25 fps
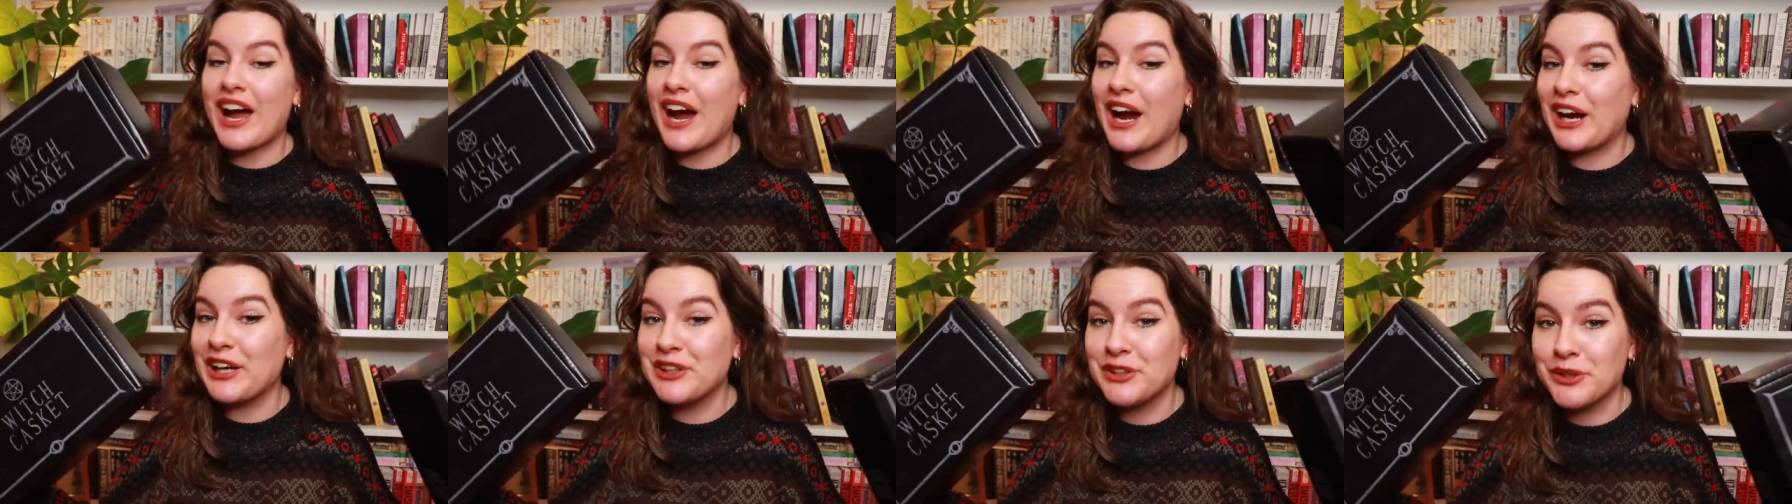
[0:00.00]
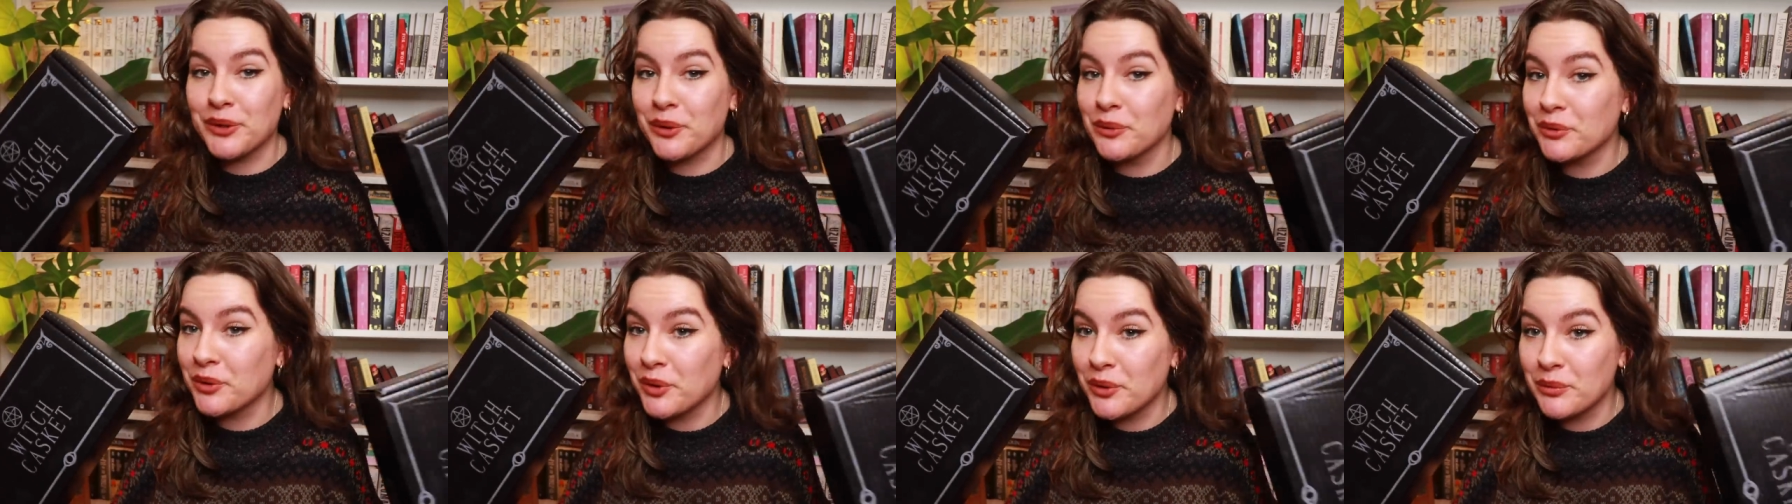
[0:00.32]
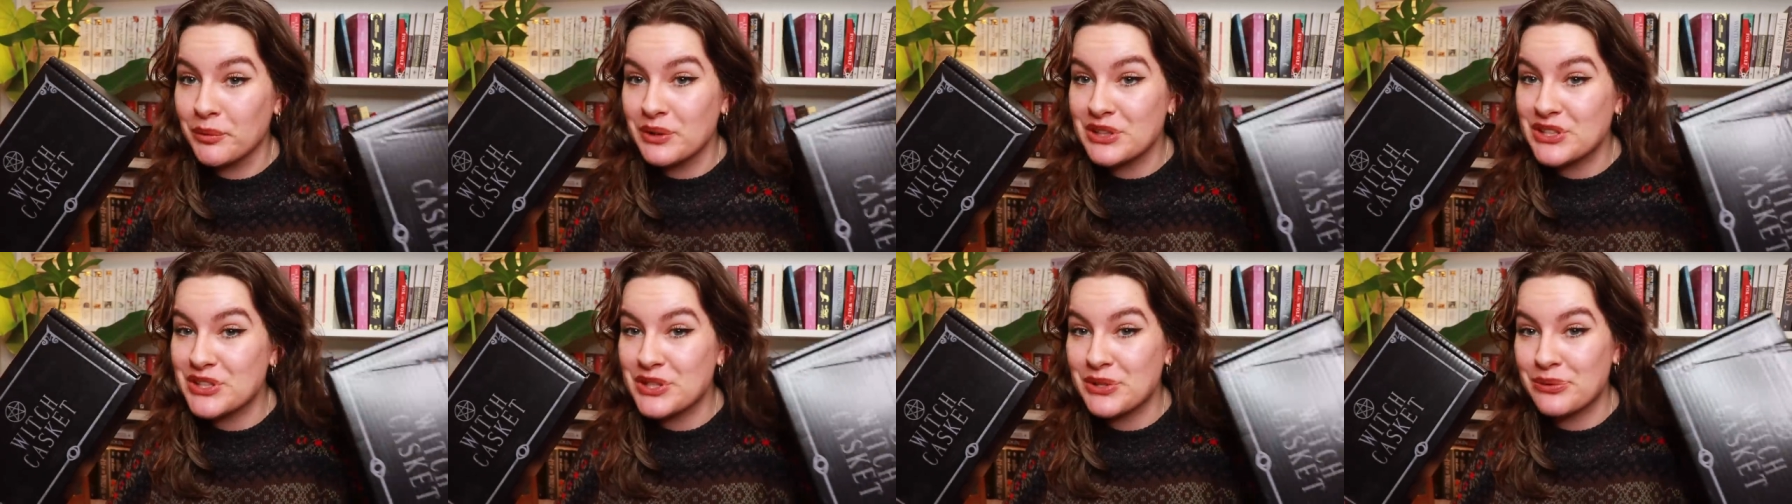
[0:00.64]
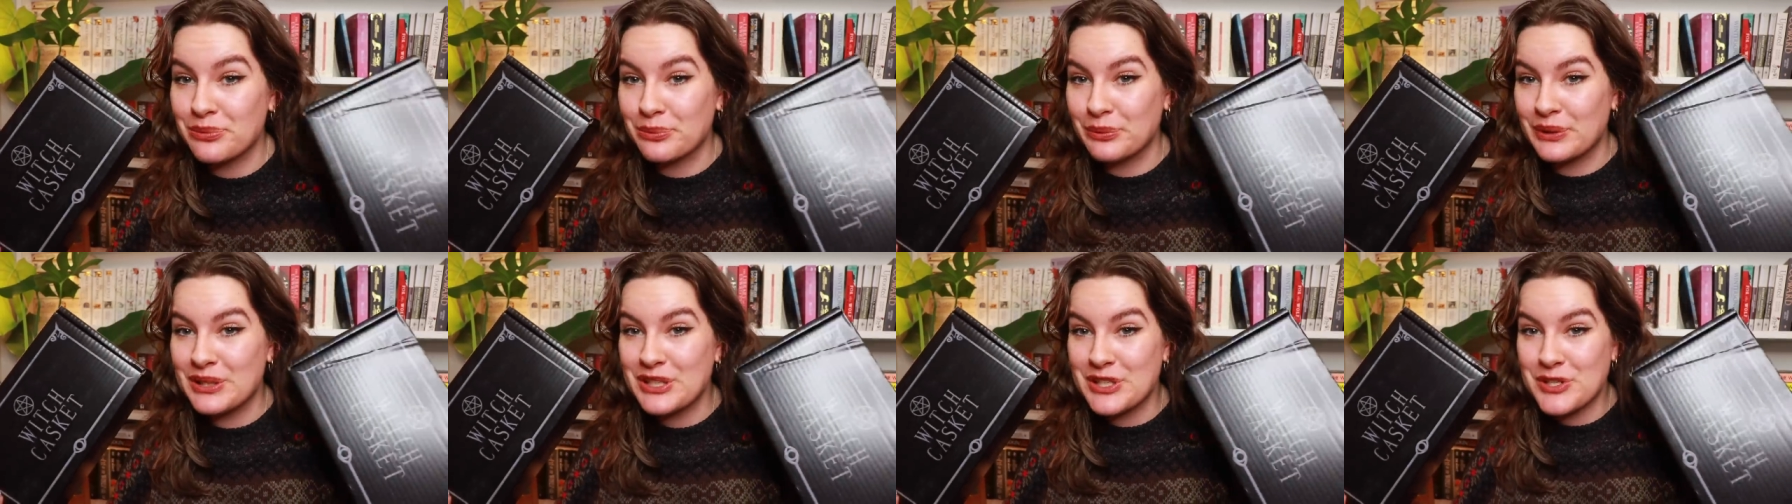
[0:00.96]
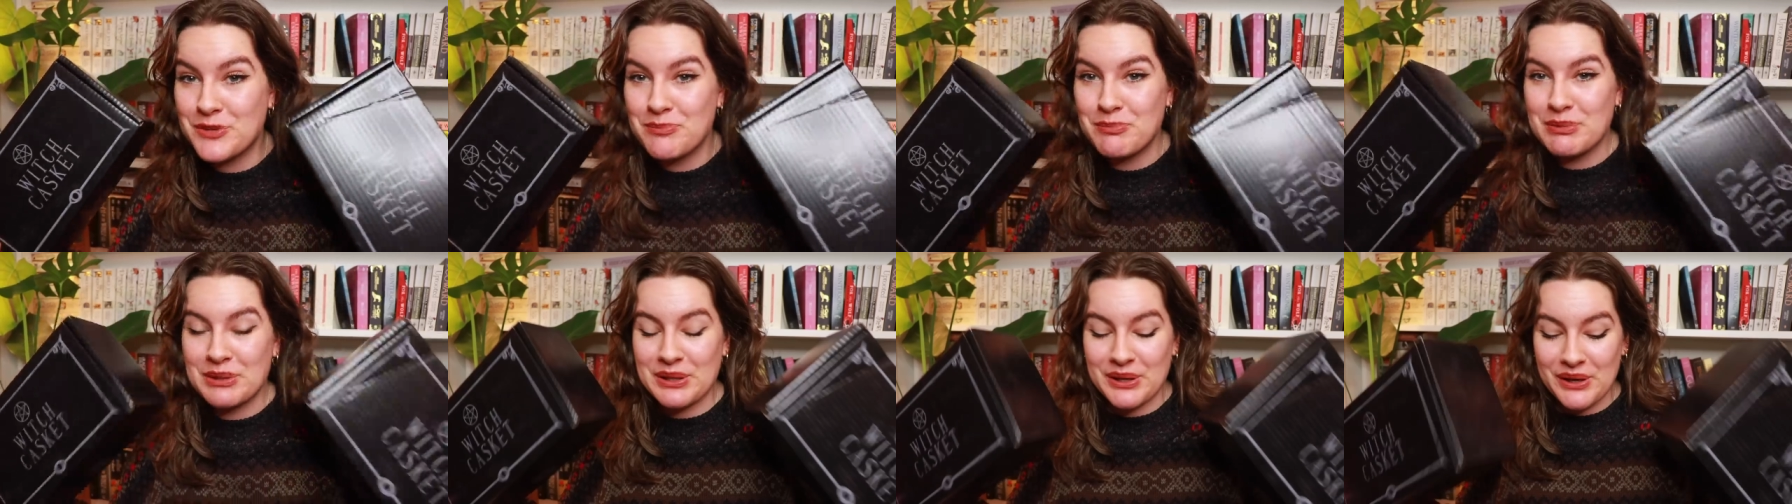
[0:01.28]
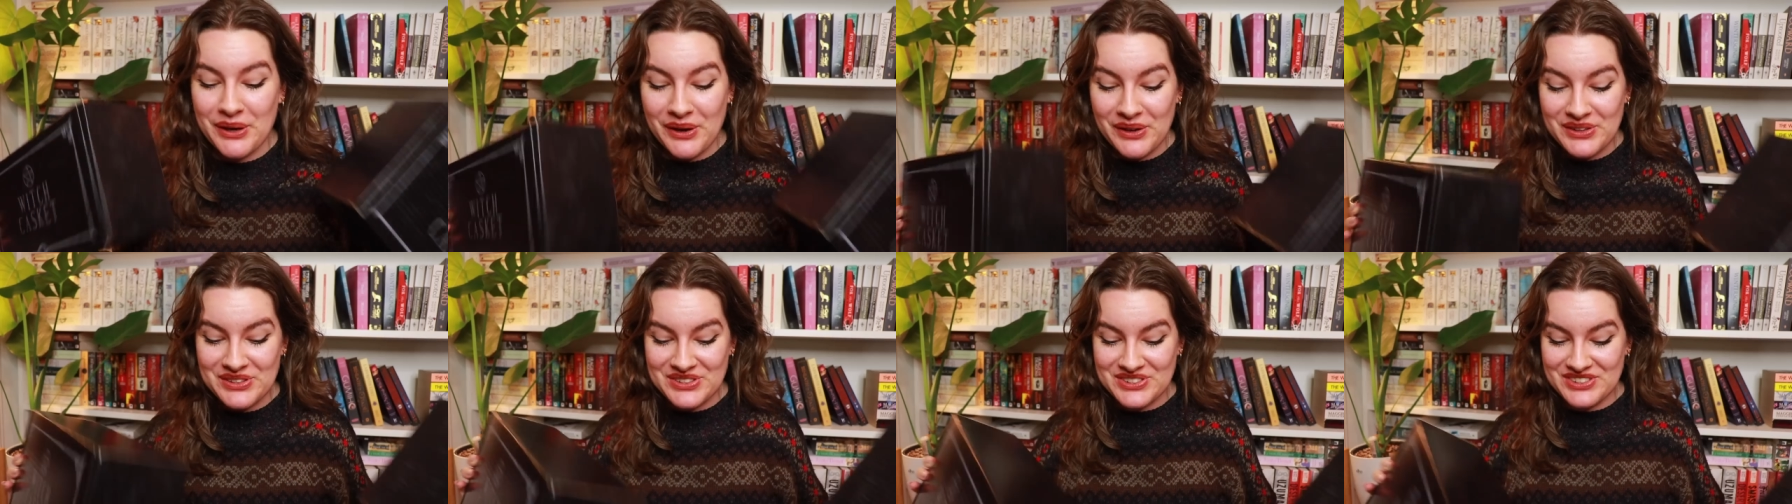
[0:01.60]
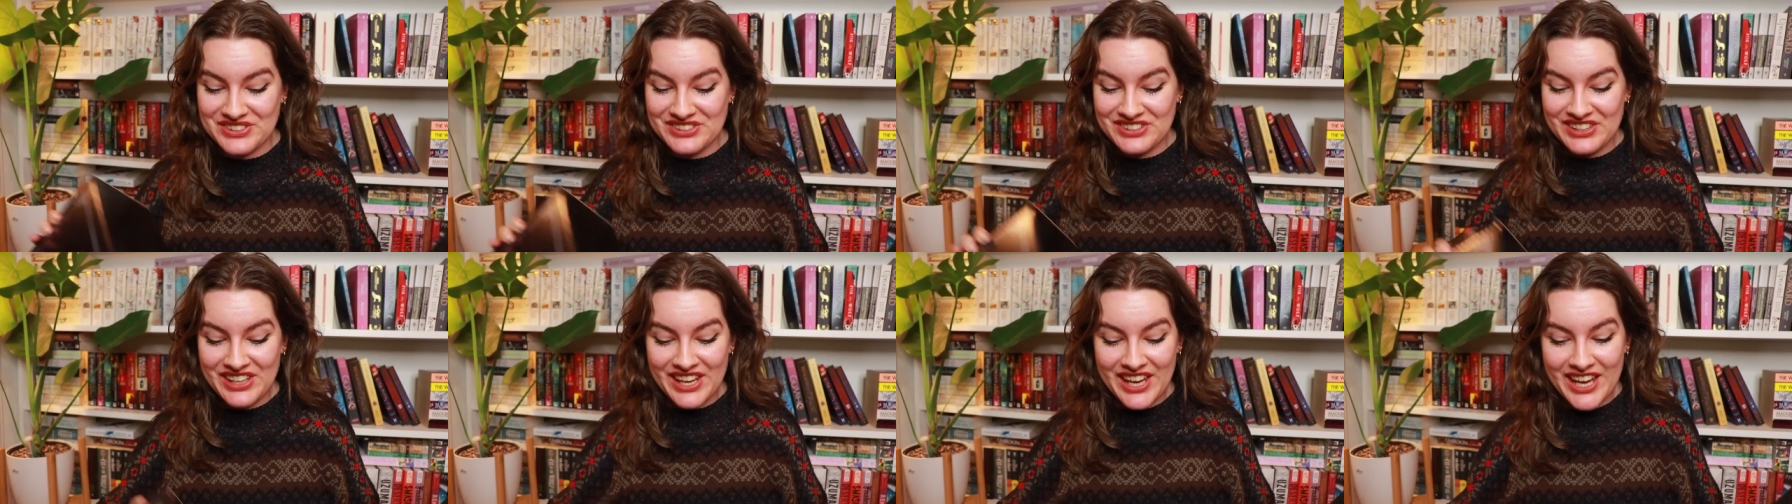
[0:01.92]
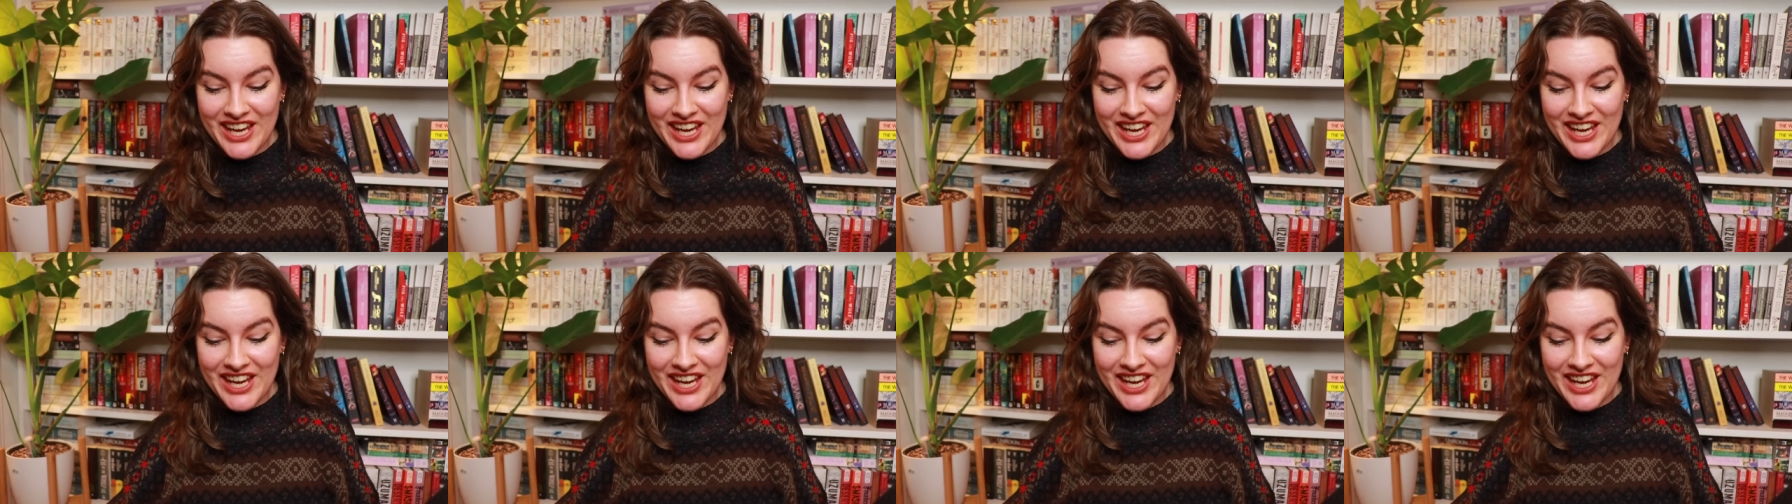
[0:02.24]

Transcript: I don't know which is which because